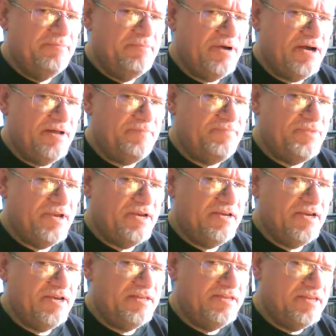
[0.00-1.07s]
But
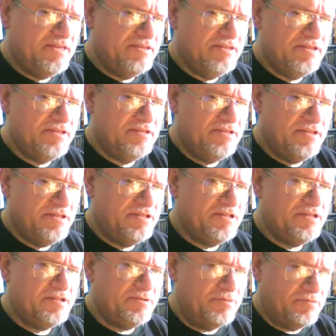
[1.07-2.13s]
I think
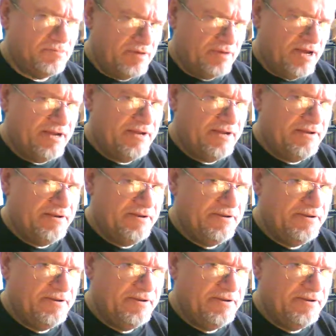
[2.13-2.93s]
this is all right.